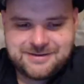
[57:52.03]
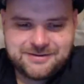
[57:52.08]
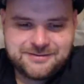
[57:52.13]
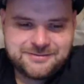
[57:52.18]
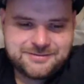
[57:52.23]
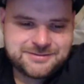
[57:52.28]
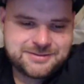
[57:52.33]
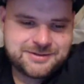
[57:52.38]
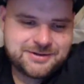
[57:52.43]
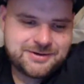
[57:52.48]

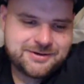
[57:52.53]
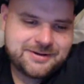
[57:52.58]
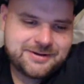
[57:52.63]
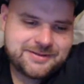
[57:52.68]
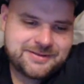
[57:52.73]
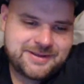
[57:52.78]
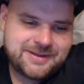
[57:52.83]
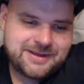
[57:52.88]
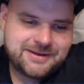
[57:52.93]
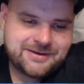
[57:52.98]
So I got
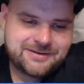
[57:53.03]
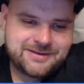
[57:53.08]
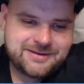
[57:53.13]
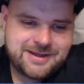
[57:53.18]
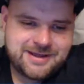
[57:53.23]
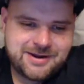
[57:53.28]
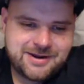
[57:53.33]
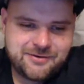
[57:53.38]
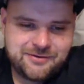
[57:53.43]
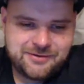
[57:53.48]
that
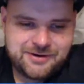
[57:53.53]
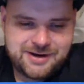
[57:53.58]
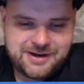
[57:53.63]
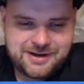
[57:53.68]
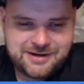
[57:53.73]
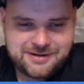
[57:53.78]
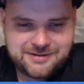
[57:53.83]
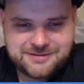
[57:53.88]
going on.